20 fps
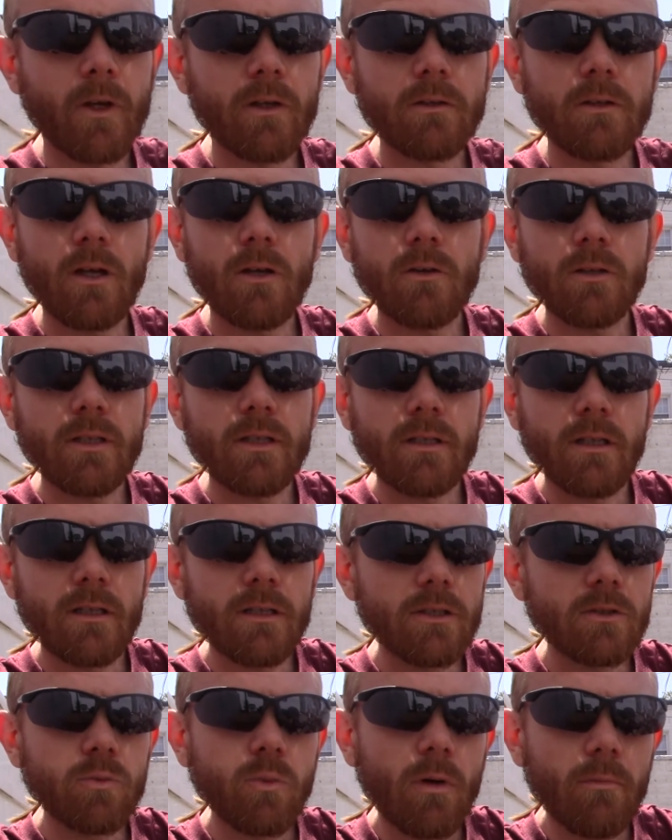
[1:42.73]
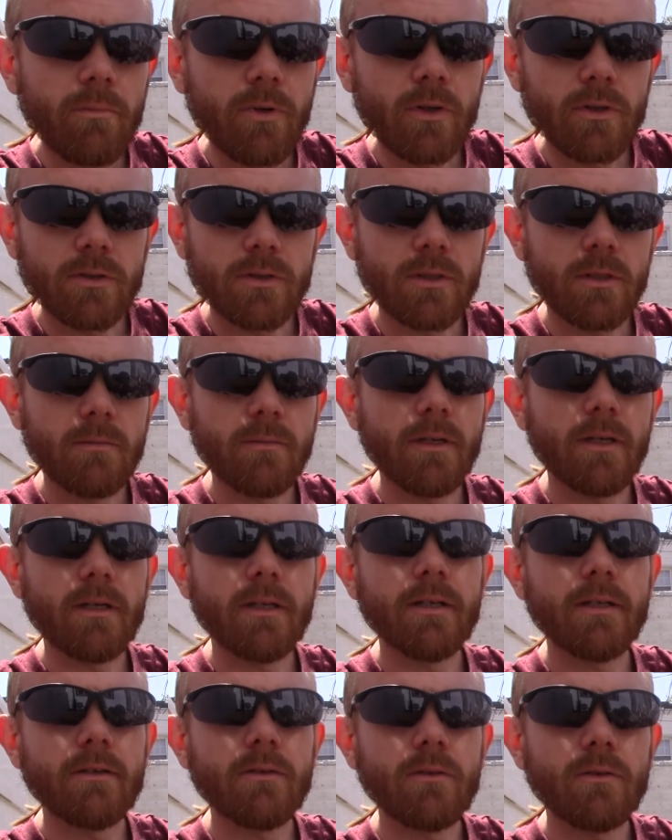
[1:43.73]
Tell at least one person about
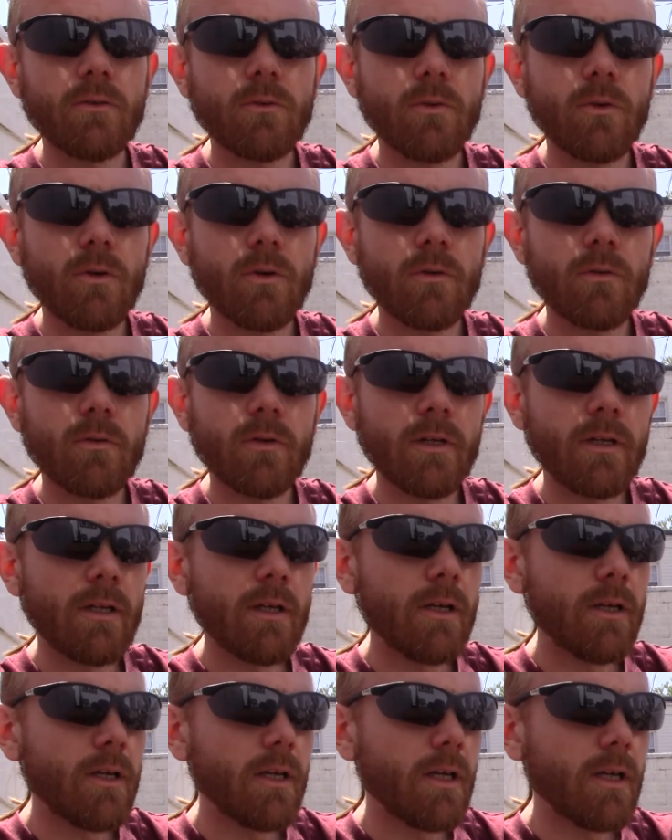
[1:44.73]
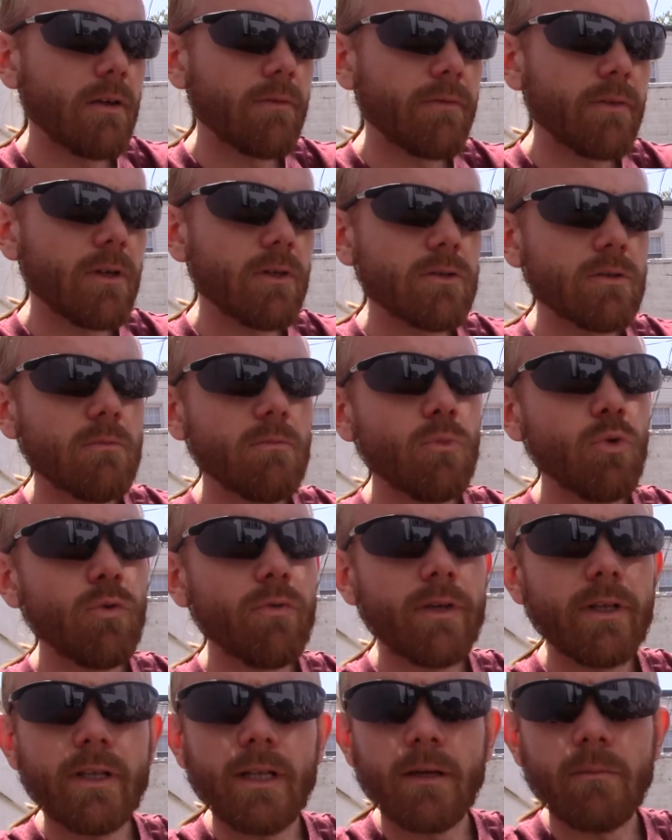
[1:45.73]
it. Or if there's a
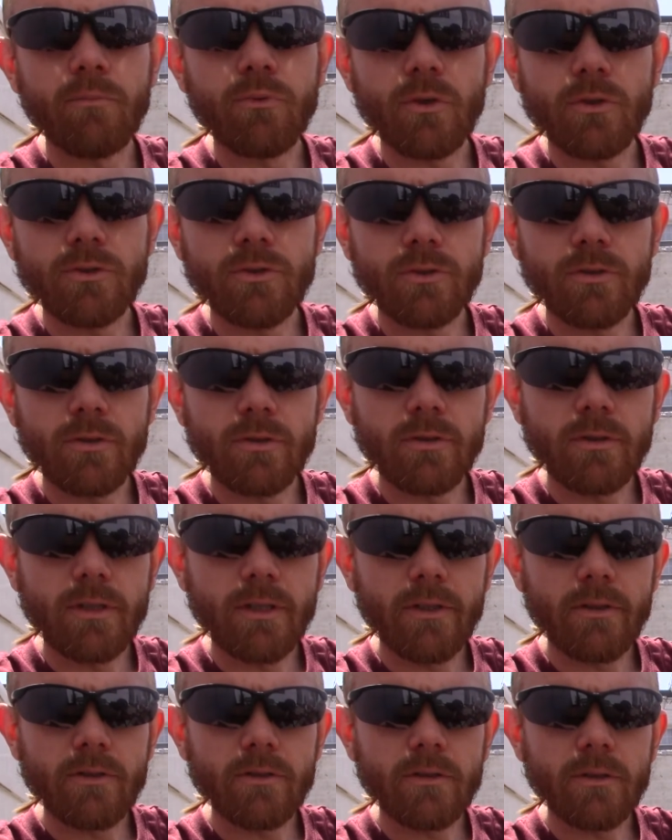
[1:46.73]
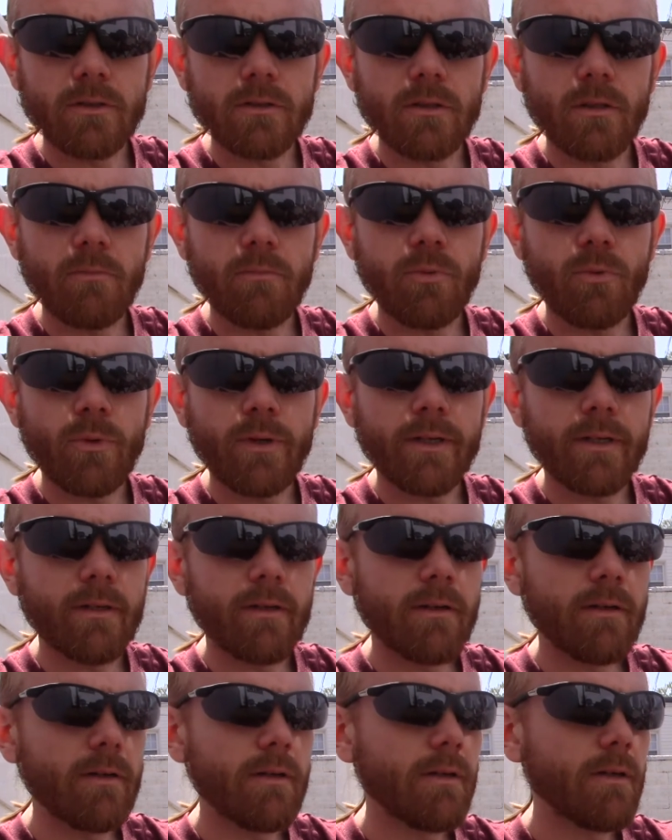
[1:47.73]
movie that brought you to tears at some point,
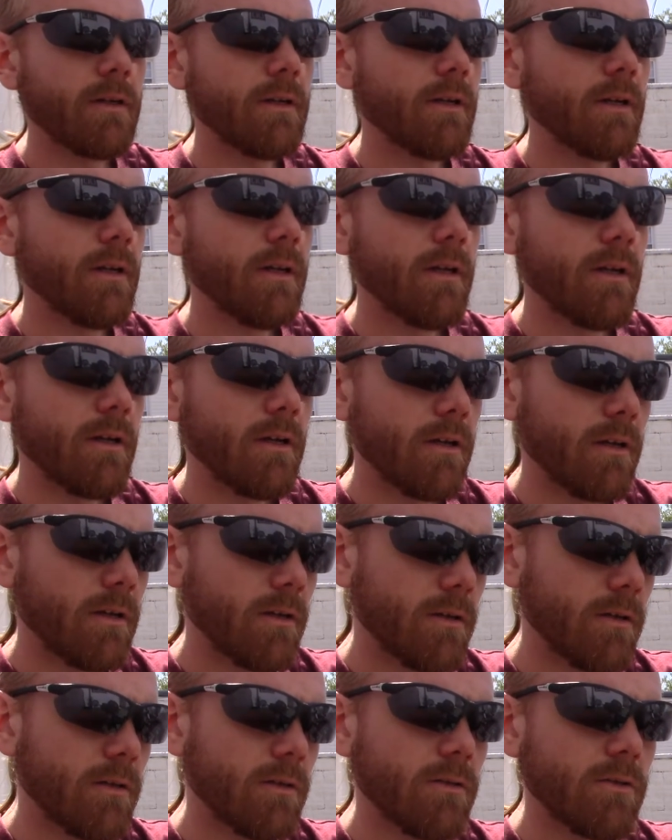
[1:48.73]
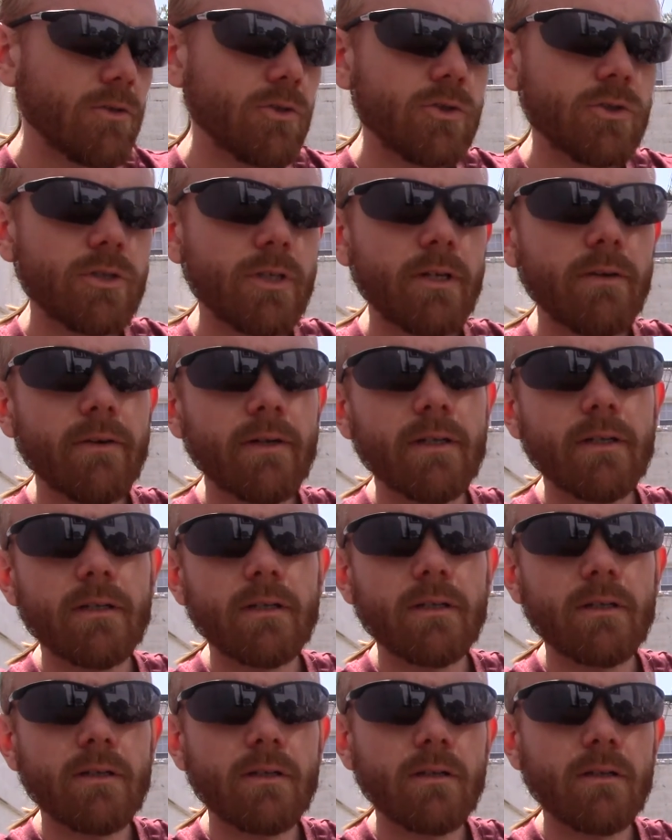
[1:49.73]
share it.
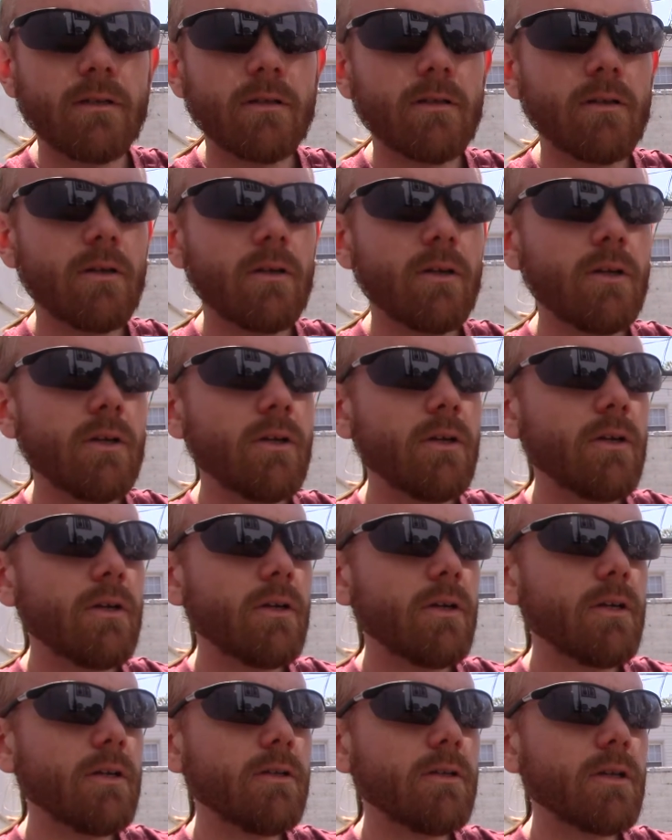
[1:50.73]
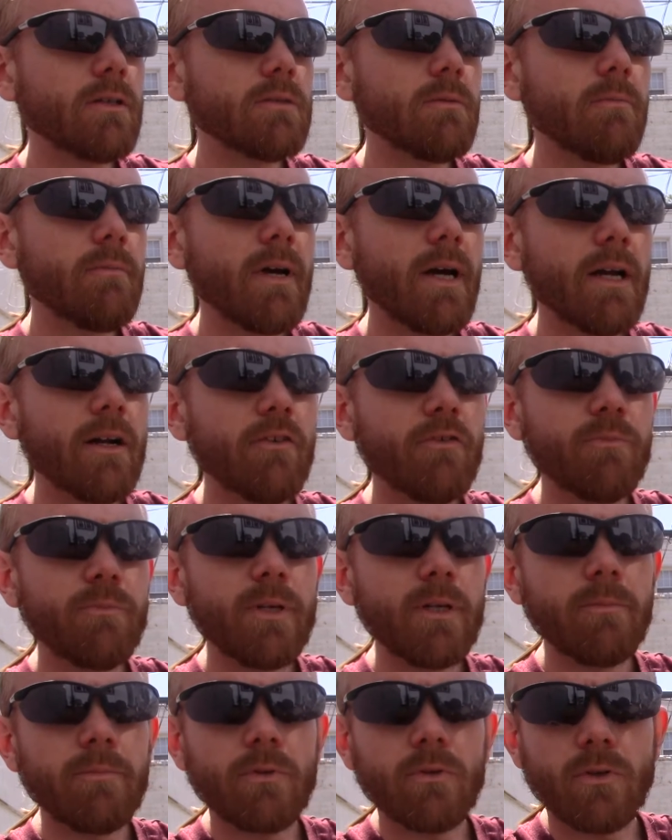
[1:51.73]
It doesn't matter if
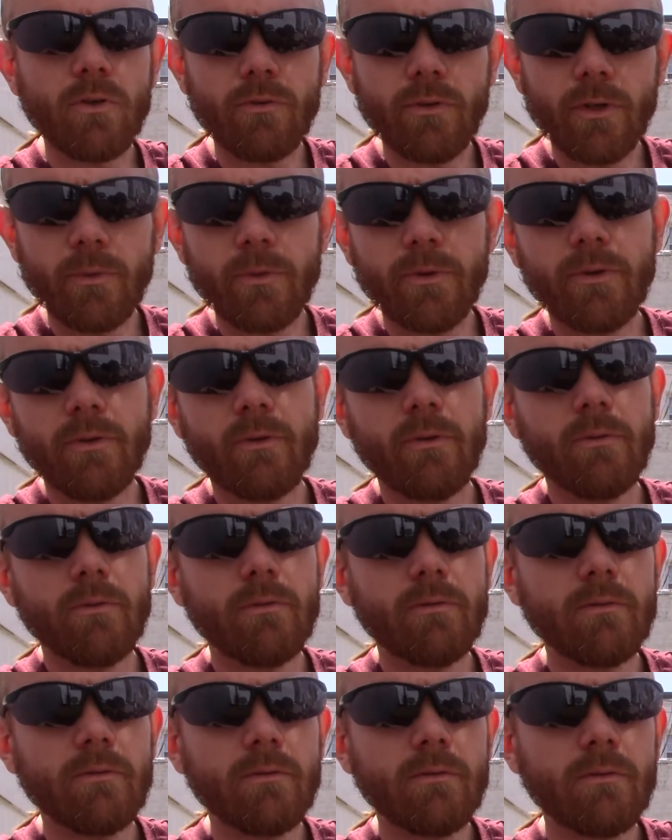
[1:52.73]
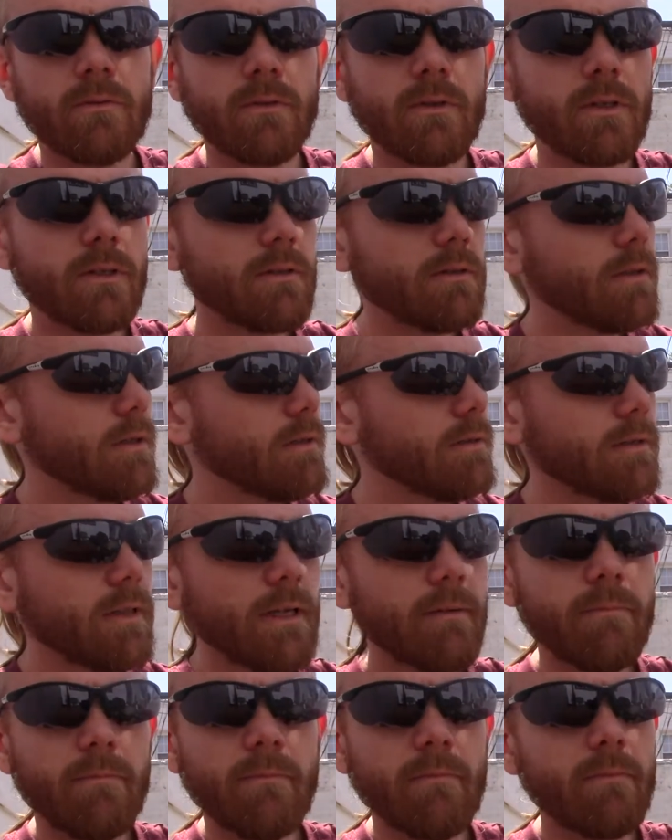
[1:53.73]
people agree with you. It, that
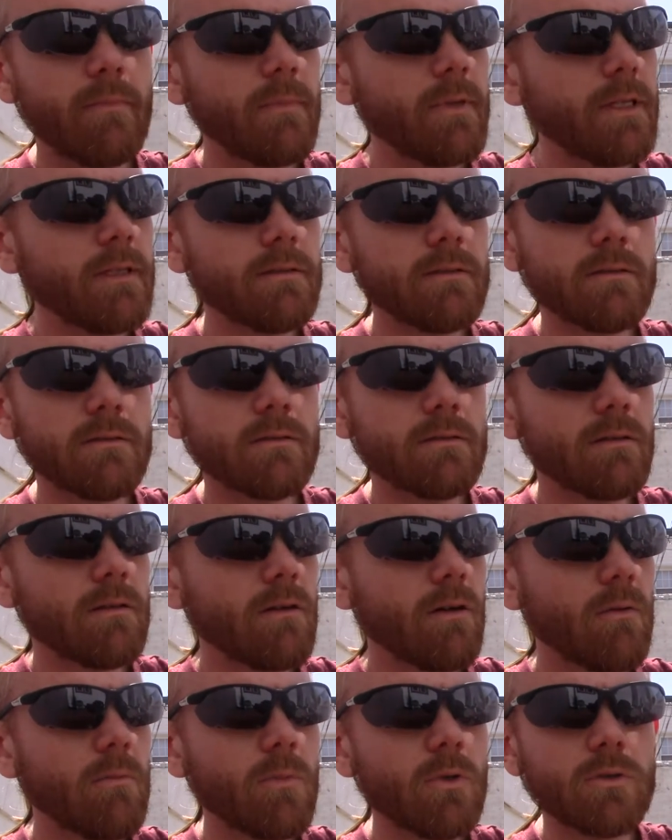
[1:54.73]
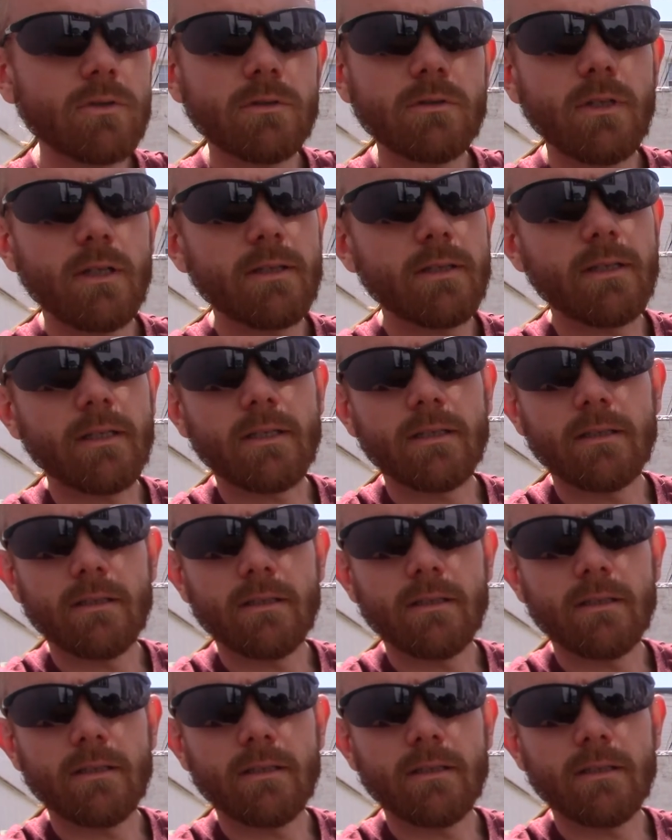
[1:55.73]
means almost nothing.